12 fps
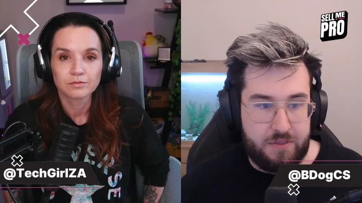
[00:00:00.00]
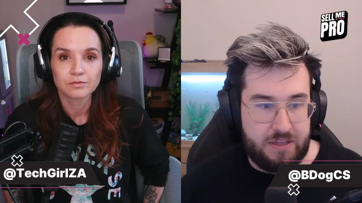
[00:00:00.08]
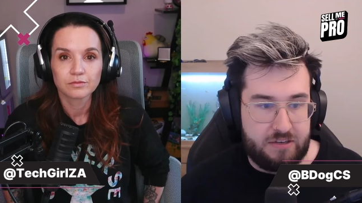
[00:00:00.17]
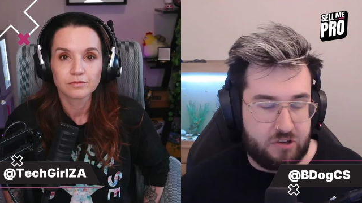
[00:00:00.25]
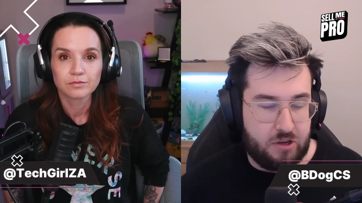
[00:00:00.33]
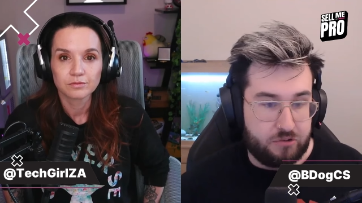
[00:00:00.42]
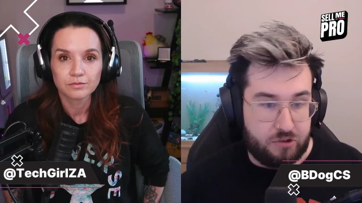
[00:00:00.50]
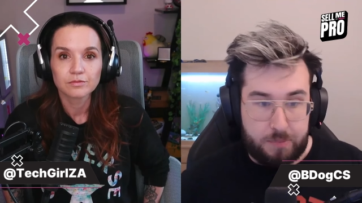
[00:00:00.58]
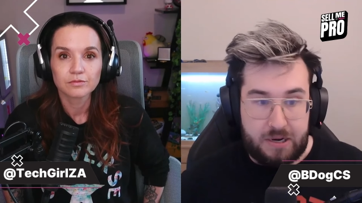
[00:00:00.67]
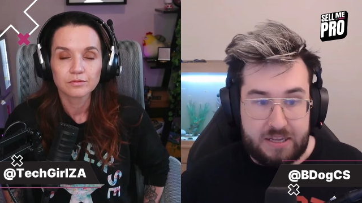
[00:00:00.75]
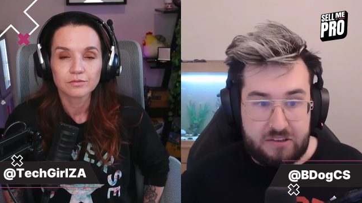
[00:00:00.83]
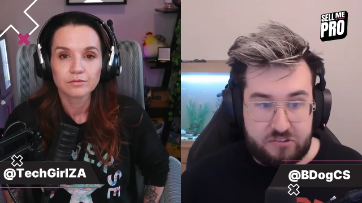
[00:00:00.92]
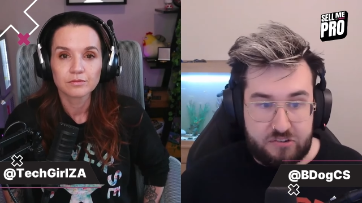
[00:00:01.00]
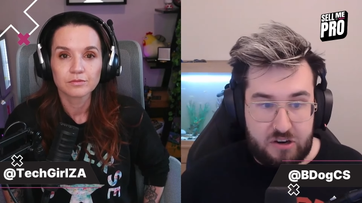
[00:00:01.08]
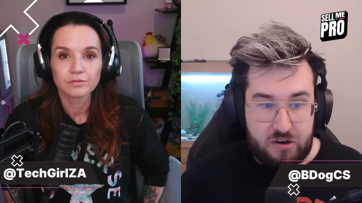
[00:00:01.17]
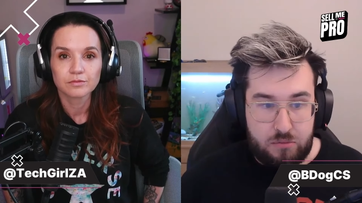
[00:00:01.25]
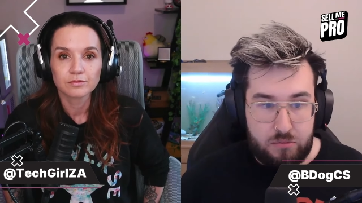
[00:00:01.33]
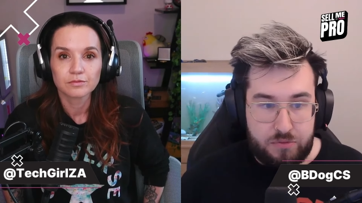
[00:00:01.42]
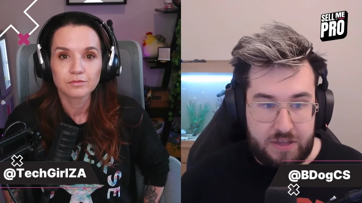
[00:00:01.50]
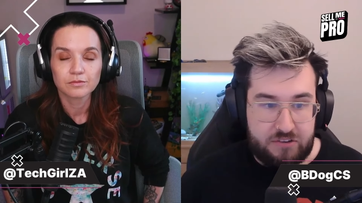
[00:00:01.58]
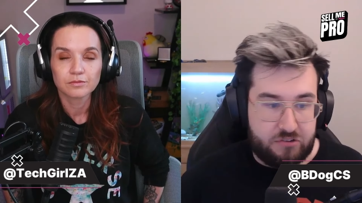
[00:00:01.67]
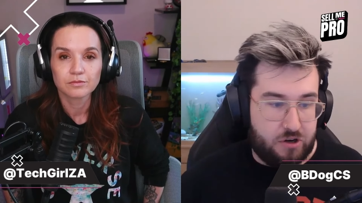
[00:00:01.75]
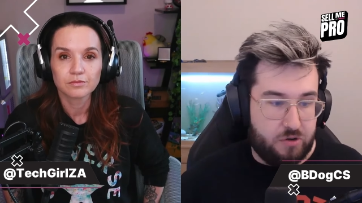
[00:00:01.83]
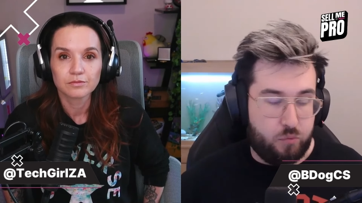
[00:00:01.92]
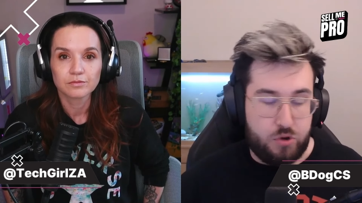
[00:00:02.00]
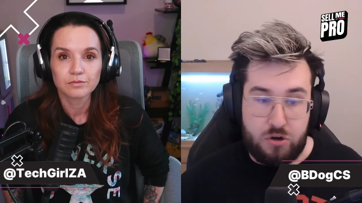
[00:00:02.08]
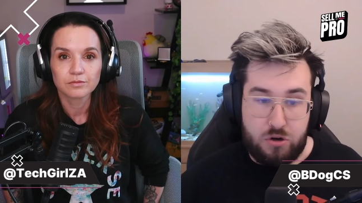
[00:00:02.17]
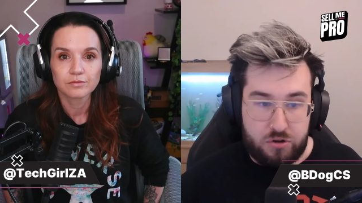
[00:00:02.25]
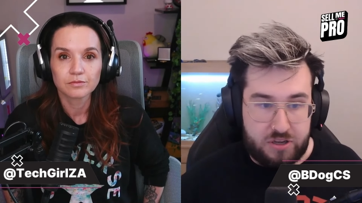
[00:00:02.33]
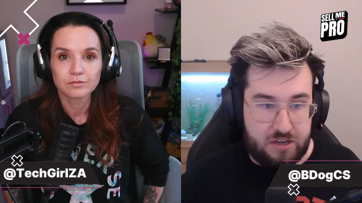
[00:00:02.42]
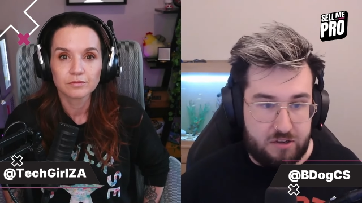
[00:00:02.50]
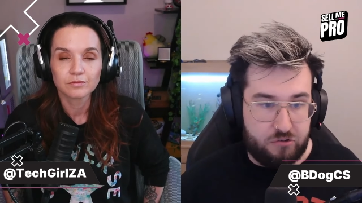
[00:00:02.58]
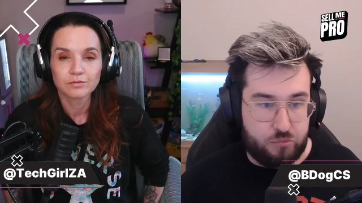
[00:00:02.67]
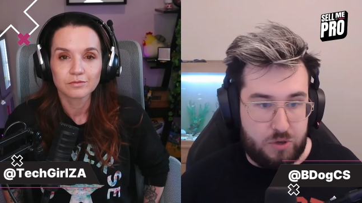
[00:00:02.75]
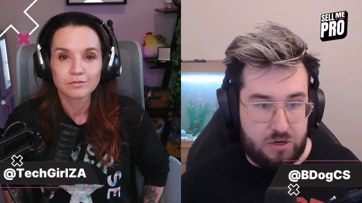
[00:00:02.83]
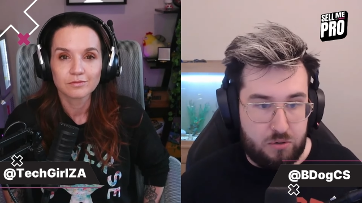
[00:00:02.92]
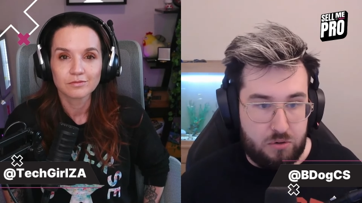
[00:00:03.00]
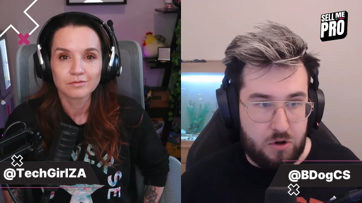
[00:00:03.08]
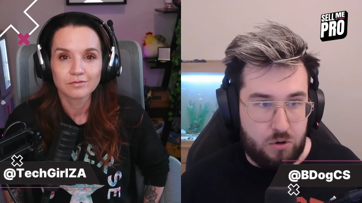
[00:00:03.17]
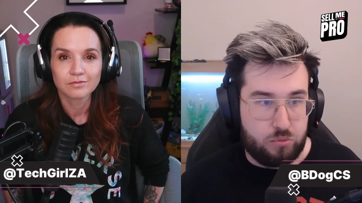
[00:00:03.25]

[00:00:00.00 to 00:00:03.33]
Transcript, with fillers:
Speaker 1: in terms of the play style, that's kind of what you look at as well.